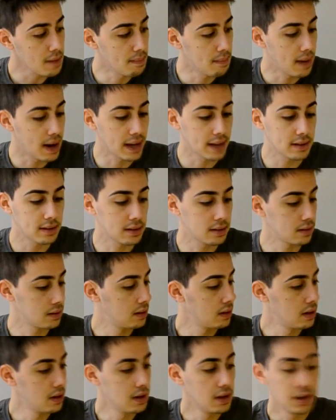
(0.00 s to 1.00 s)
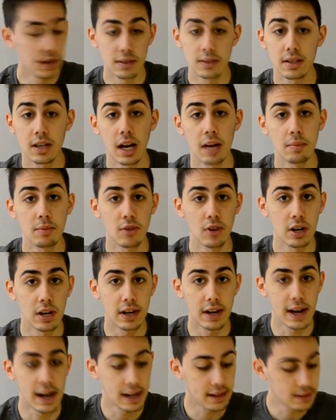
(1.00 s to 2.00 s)
But it's come really
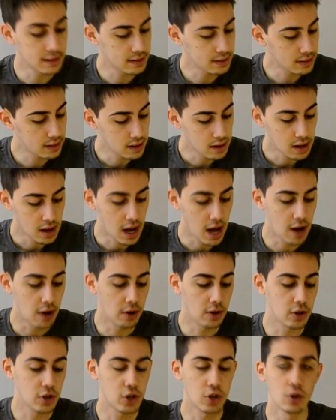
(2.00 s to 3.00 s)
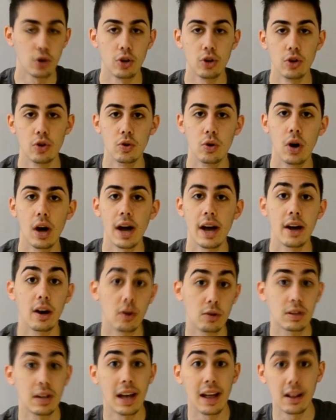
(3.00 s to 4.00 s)
nice. I'll show you,
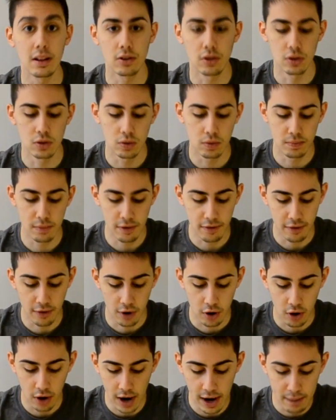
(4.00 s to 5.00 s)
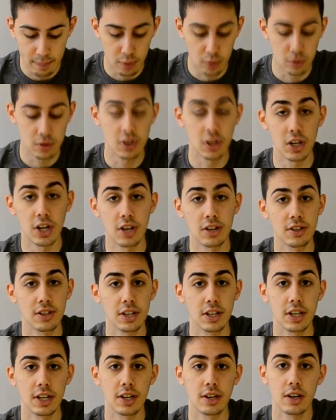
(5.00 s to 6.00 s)
I'll tell you before I put here
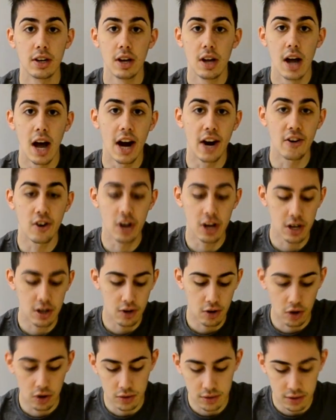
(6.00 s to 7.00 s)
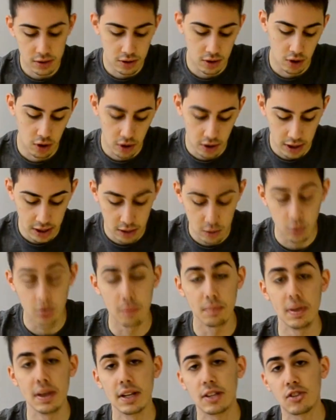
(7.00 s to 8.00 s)
the acrylic rod, so it will
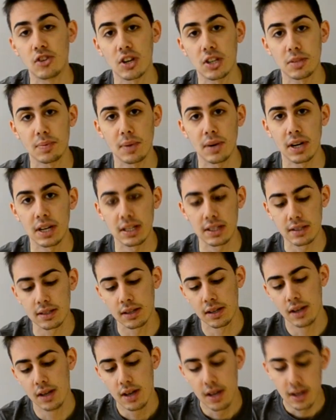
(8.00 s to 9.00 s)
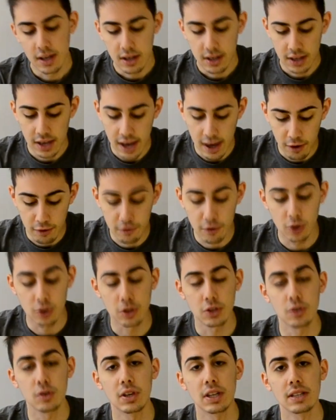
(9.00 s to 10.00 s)
be transparent. Yeah, of
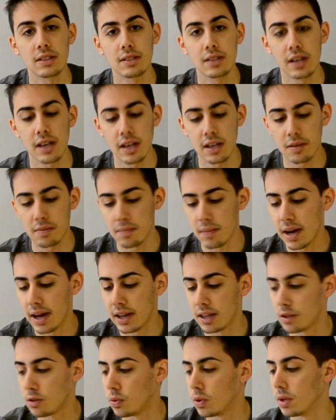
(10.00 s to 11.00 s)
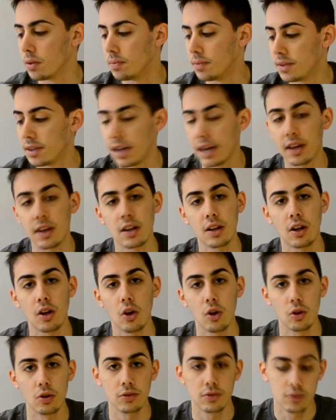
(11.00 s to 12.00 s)
course you can see it, but it will take
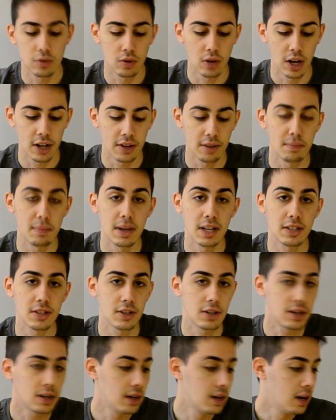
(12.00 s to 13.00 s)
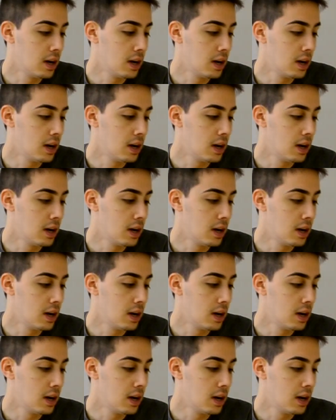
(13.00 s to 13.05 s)
all together better.